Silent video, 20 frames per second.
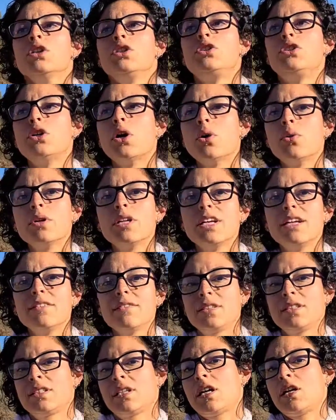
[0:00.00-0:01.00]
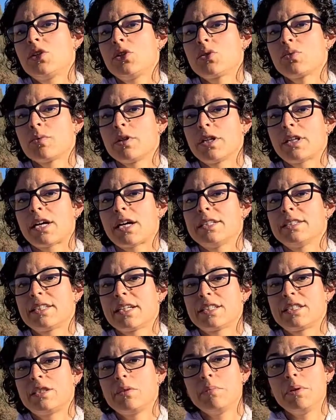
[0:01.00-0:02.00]
don't even tend to realize
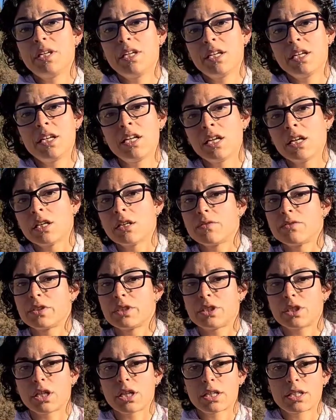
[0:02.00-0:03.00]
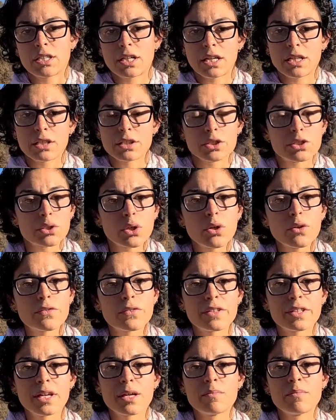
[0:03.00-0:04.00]
that's the beginning of the dark night of the soul
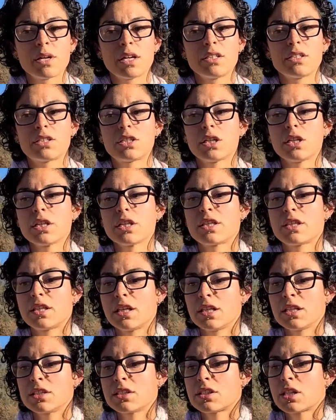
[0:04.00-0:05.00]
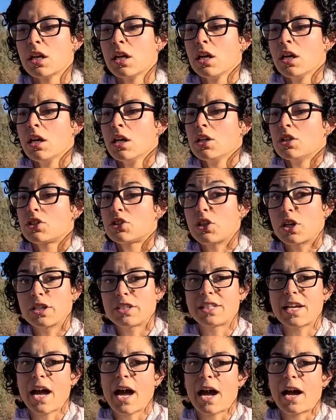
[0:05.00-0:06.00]
for them until things start
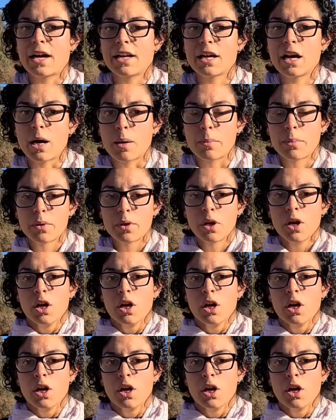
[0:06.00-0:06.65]
to add up.